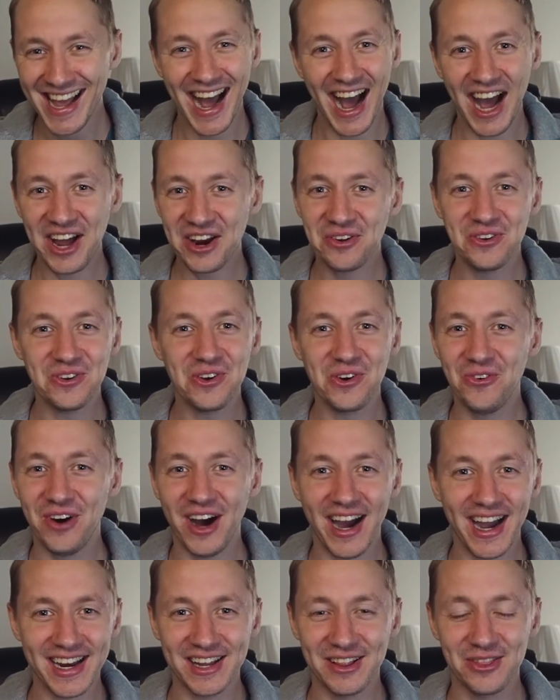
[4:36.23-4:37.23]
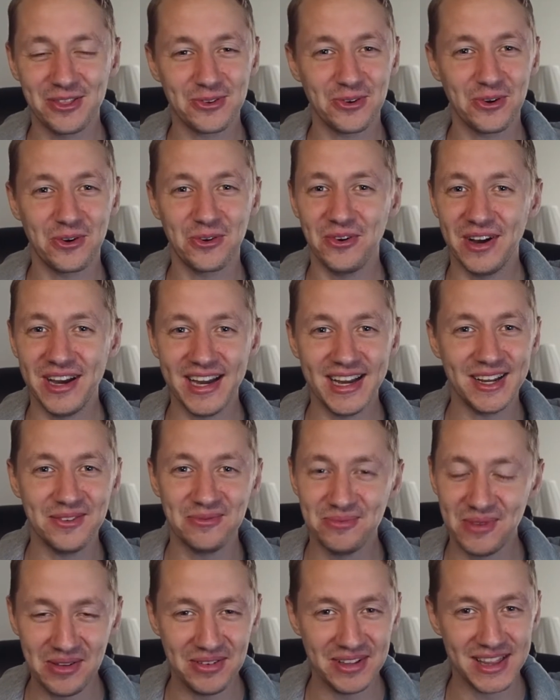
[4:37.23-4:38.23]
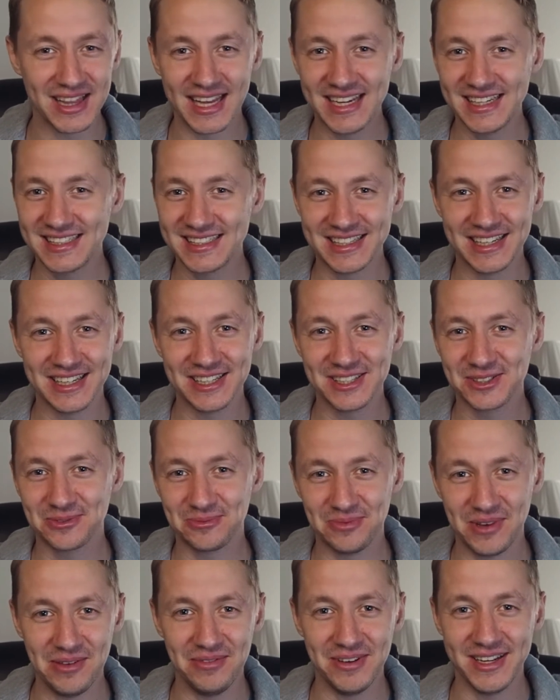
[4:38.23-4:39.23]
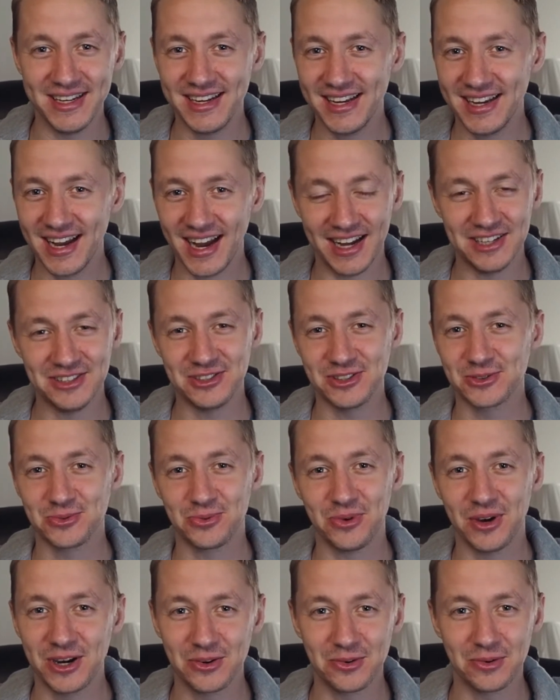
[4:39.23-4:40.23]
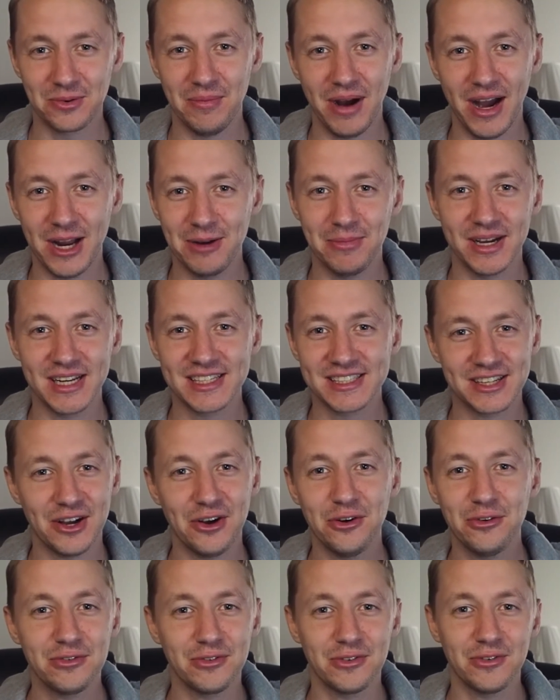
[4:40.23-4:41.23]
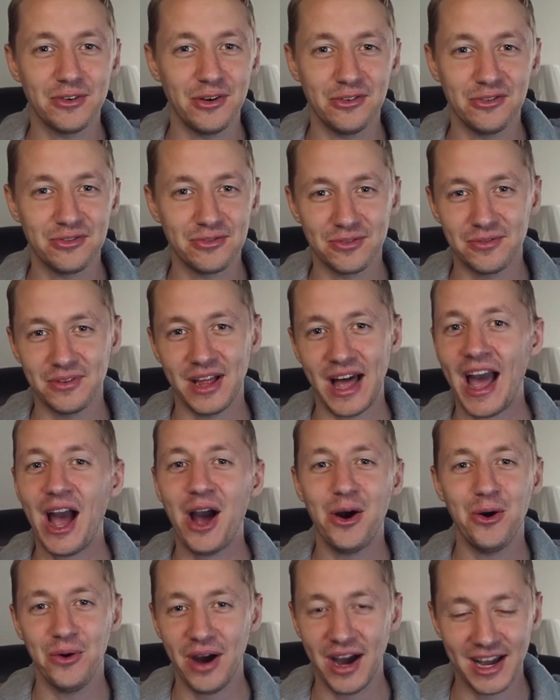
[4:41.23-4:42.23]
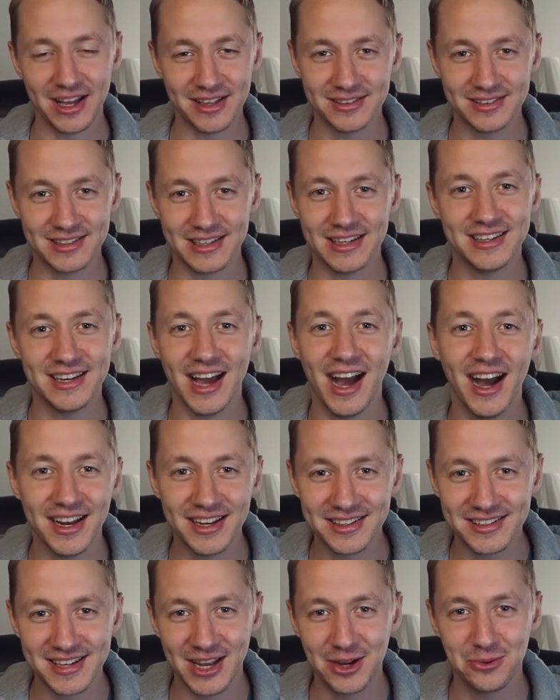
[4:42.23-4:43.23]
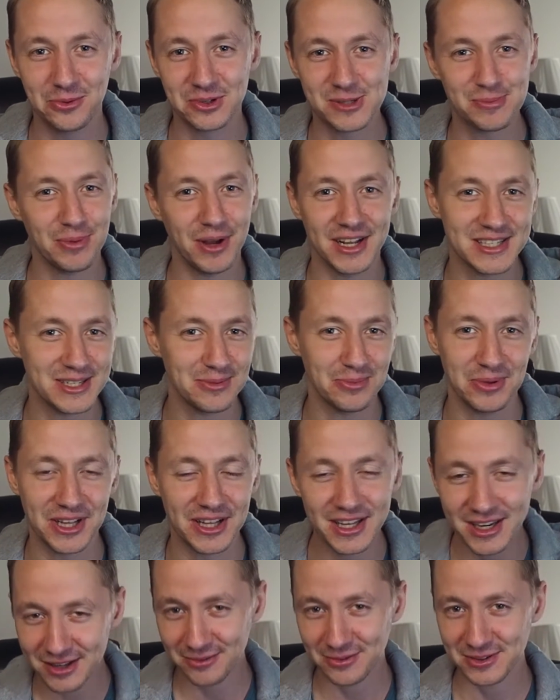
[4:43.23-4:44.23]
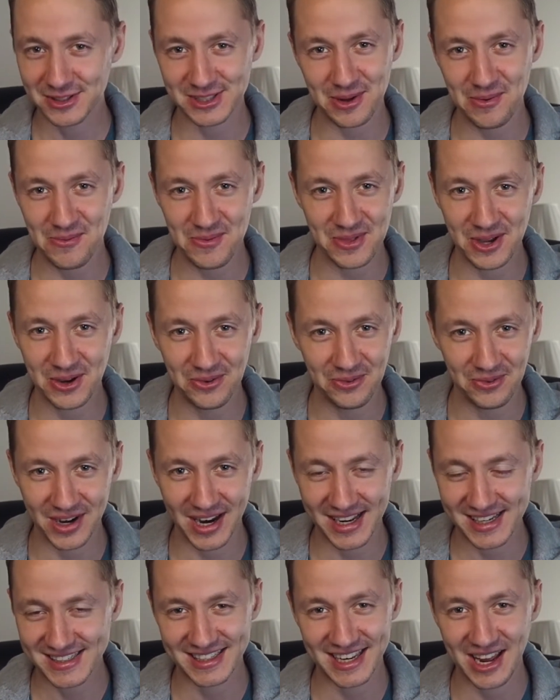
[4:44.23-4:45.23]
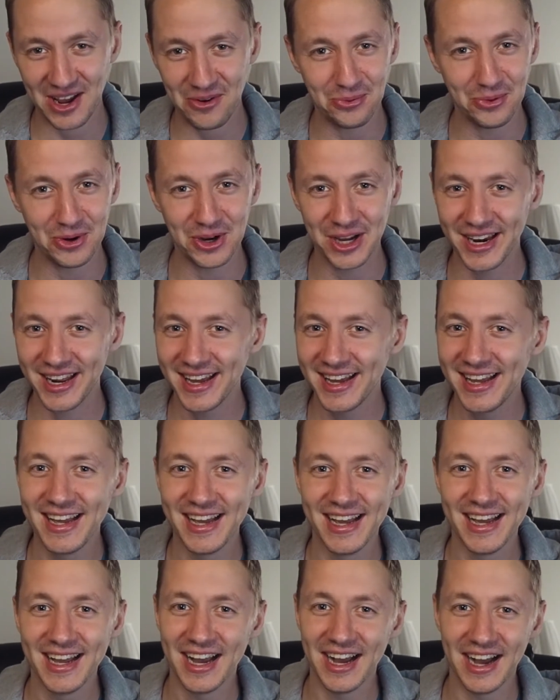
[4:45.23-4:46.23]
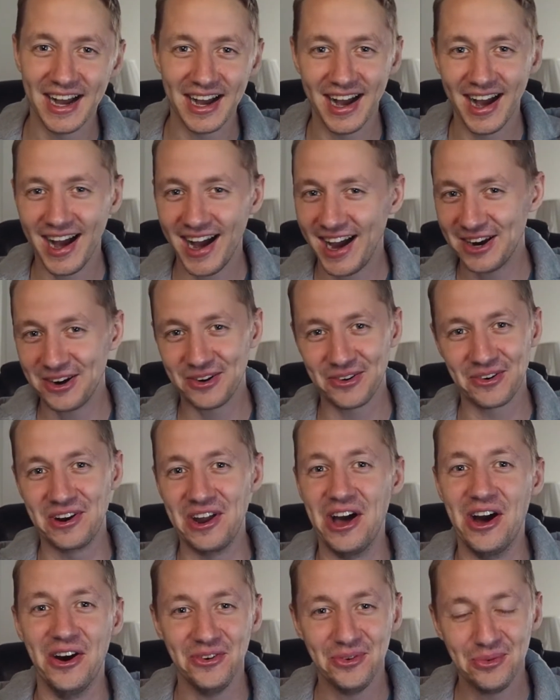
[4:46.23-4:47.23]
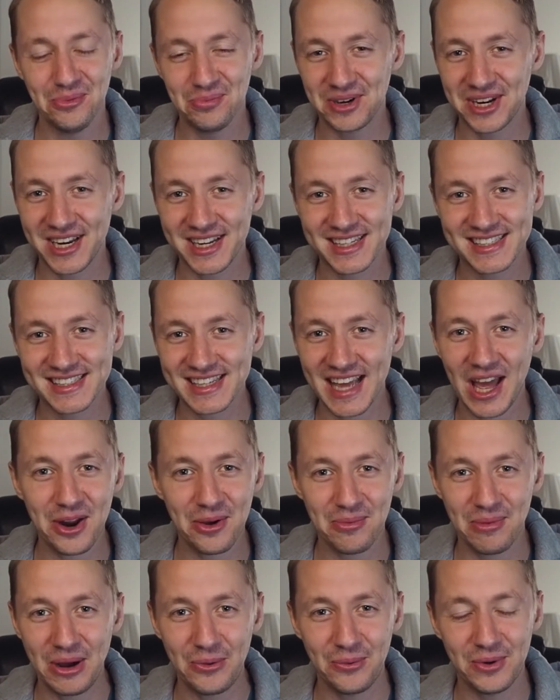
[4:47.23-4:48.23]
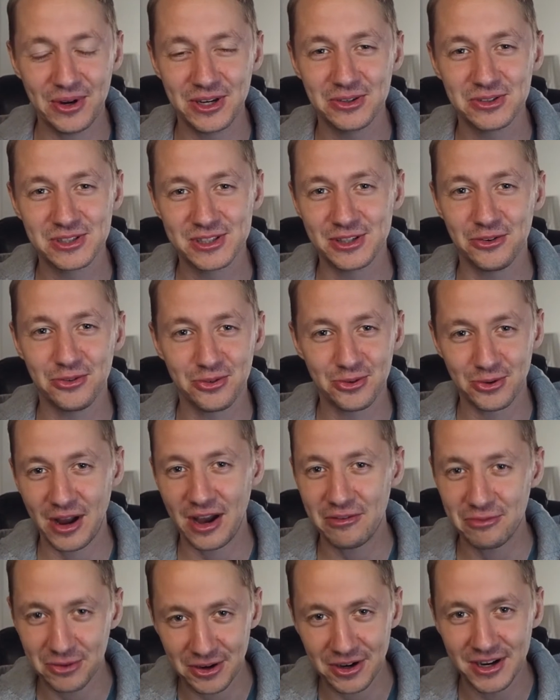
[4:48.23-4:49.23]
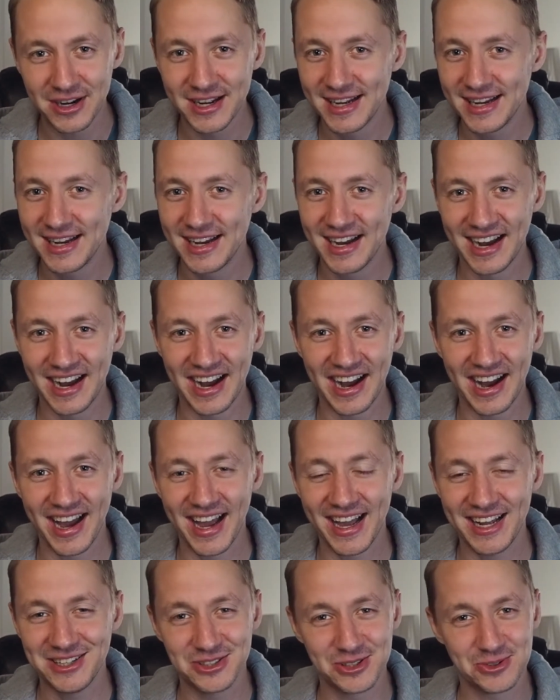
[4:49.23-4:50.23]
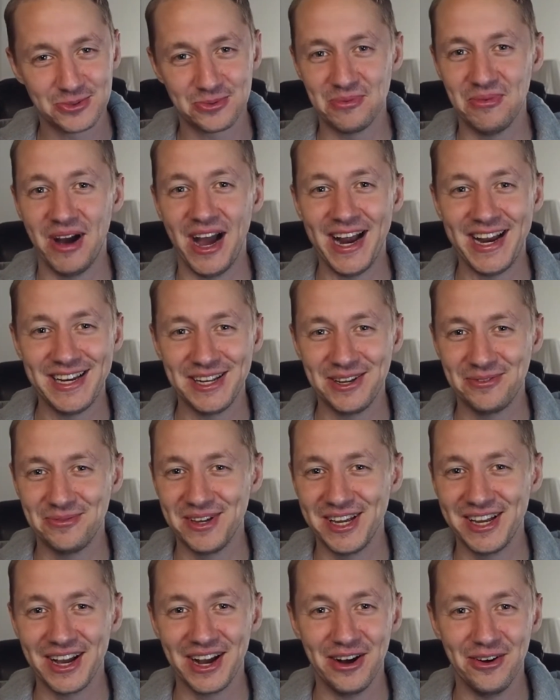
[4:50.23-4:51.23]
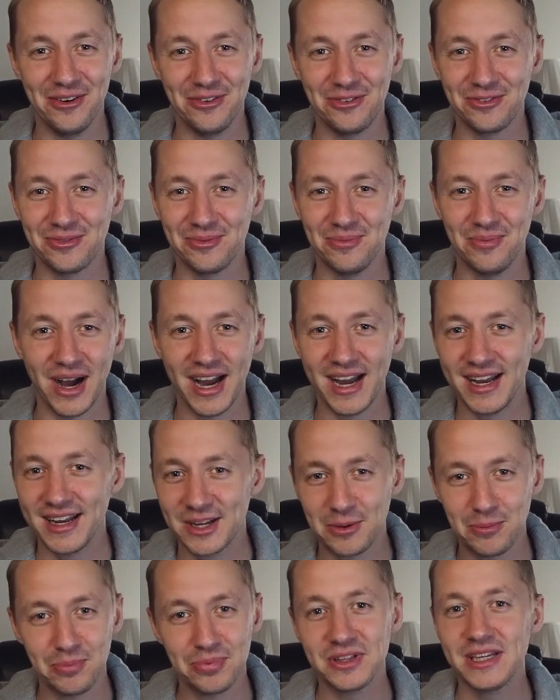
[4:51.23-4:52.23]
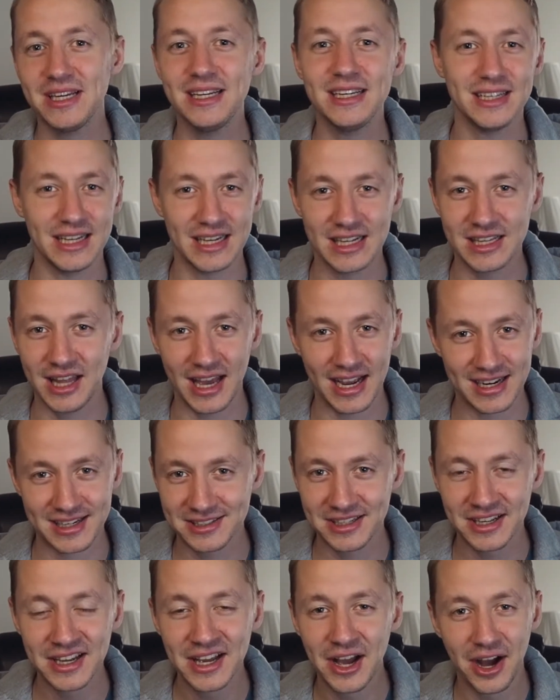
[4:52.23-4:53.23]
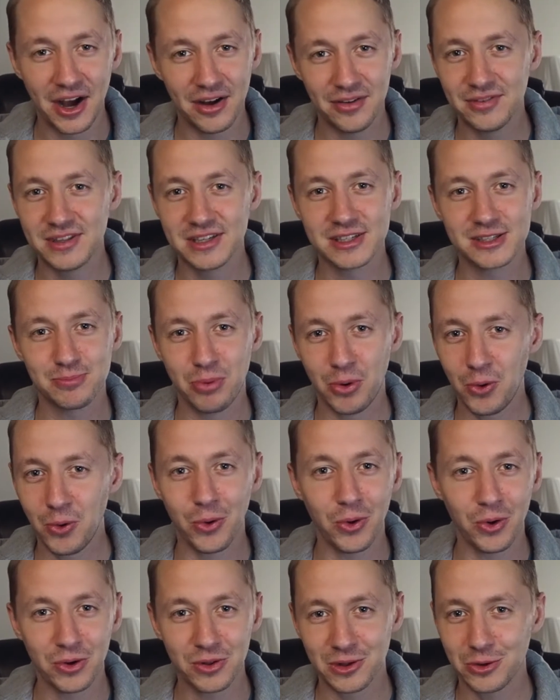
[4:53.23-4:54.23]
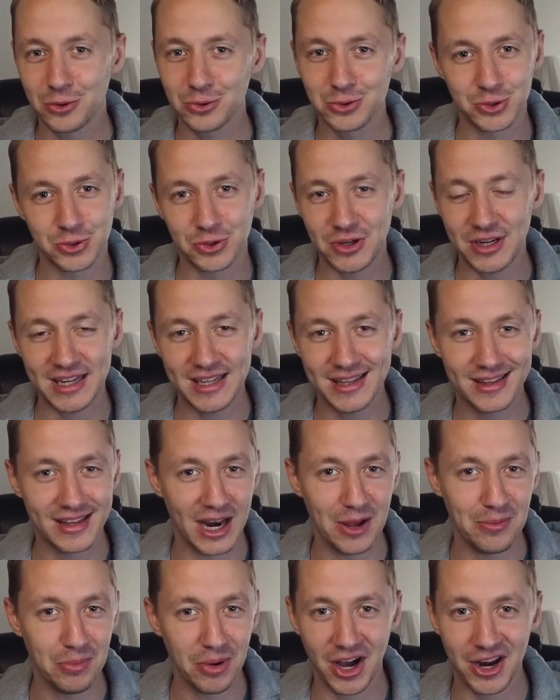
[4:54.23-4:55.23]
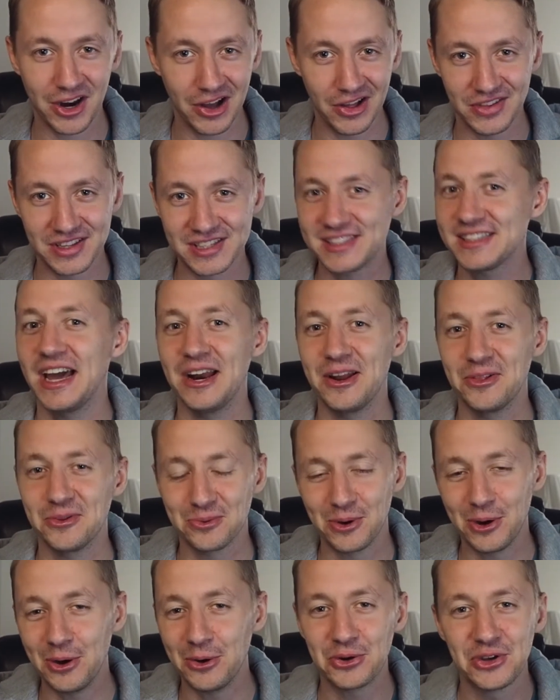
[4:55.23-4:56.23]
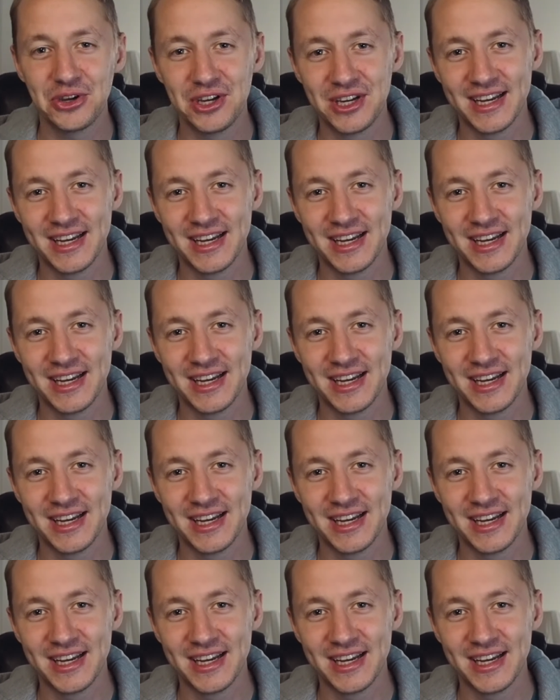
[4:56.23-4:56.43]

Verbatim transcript: I don't know why I didn't throw it away. Maybe laziness. Maybe I just wanted to remind myself of how I did not take responsibility for something when I said I would. Uh, I don't know, but it sat on my windowsill forever. Uh, and just reminding me of my complete neglect of this poor little tree that I bought on the side of the road.